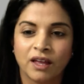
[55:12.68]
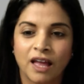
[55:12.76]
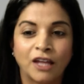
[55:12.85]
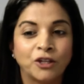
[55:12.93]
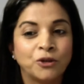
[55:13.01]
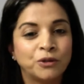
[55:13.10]

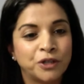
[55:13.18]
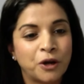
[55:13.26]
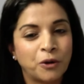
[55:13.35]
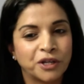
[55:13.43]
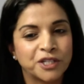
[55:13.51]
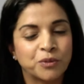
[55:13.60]
And you'll
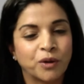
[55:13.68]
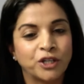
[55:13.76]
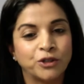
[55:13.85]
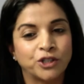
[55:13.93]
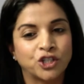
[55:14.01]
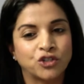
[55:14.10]
notice when
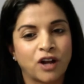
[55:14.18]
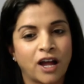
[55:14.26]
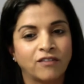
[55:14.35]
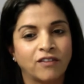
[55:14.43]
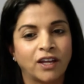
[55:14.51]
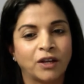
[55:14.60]
you're
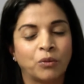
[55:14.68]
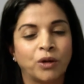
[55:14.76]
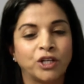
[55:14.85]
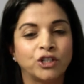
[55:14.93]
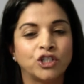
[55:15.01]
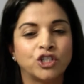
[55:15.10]
striving
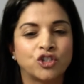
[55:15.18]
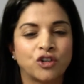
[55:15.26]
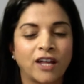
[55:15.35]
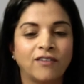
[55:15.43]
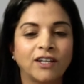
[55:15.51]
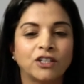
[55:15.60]

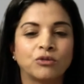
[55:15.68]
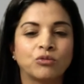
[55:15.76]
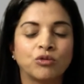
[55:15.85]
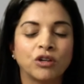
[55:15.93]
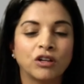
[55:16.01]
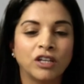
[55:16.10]
to
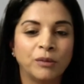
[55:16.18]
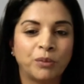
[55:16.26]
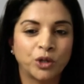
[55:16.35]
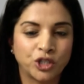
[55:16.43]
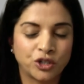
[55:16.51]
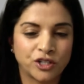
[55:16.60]
really
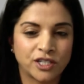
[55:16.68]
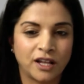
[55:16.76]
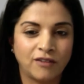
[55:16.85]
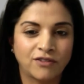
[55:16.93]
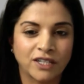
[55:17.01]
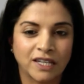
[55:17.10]
push
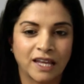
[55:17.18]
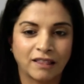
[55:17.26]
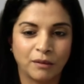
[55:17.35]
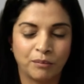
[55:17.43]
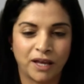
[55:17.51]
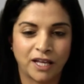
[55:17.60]
yourself to get
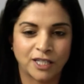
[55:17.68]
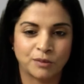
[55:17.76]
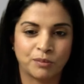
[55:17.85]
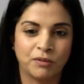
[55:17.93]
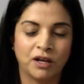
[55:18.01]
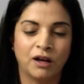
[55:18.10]
the best
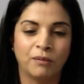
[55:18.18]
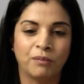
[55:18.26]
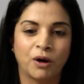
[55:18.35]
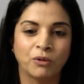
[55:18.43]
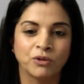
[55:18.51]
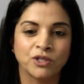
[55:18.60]

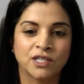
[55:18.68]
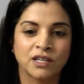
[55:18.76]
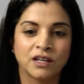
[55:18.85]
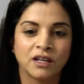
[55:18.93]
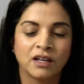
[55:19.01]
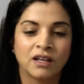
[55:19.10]
pose.
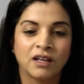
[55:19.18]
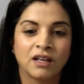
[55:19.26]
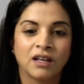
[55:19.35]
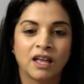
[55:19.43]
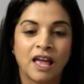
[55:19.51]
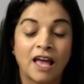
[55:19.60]

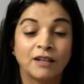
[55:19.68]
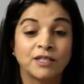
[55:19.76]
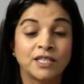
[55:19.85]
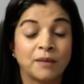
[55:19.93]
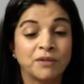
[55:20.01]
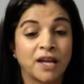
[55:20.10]
And
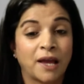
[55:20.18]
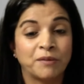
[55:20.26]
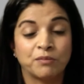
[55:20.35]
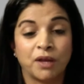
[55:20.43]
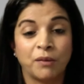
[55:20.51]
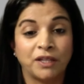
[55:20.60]
sometimes
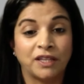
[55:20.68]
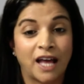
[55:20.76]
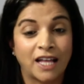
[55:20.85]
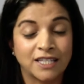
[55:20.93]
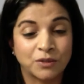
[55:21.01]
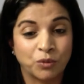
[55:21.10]
maybe
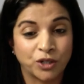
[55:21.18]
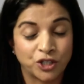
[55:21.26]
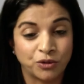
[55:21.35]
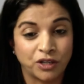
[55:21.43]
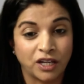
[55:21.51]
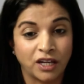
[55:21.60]
that's what you
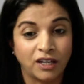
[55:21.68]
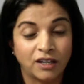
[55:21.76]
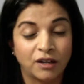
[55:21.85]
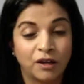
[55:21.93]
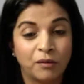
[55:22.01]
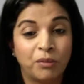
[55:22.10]
need.
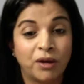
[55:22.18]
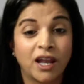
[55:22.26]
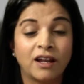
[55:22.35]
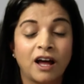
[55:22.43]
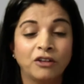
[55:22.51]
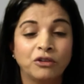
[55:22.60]
But
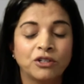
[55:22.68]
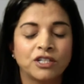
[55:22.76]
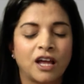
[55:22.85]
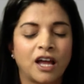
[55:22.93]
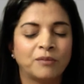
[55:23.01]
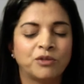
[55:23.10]
at other
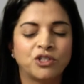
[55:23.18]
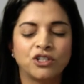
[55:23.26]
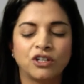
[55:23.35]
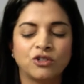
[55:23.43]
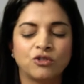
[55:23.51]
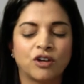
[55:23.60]
times,
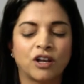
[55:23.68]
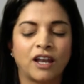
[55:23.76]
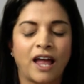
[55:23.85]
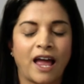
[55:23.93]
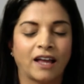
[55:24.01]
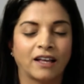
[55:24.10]
just
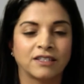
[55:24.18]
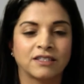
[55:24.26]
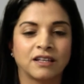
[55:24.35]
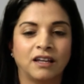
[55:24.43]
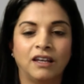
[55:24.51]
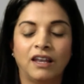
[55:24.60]
relax.
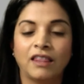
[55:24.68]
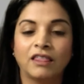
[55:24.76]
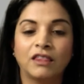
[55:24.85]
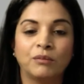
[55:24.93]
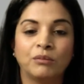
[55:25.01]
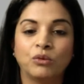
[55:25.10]
Let
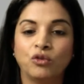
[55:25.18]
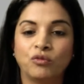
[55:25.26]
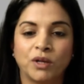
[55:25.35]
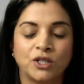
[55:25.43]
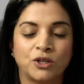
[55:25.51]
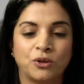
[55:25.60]
the
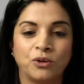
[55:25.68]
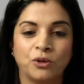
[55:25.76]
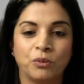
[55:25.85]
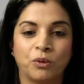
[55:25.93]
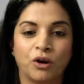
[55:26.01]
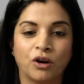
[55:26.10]
movement do the
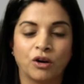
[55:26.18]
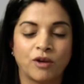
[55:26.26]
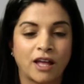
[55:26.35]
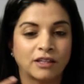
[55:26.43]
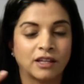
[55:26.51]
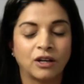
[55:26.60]
work
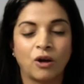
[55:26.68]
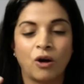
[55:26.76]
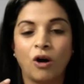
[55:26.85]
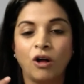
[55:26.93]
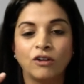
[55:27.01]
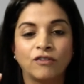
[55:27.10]
rather than
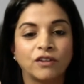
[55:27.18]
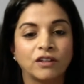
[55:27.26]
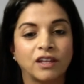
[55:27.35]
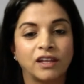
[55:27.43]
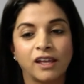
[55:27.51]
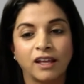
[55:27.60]
all of the
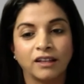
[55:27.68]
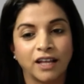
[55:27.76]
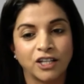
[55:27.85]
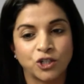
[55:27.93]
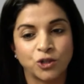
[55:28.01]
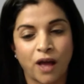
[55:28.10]
thinking
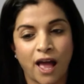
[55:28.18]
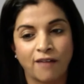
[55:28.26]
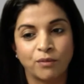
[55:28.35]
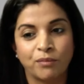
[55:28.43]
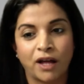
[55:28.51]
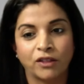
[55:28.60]
that you have
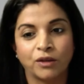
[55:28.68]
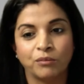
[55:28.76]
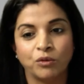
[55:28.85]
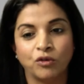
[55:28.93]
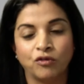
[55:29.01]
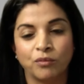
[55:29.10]
about the
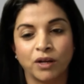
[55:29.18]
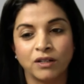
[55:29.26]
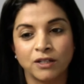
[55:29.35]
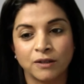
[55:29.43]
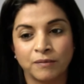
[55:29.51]
movement.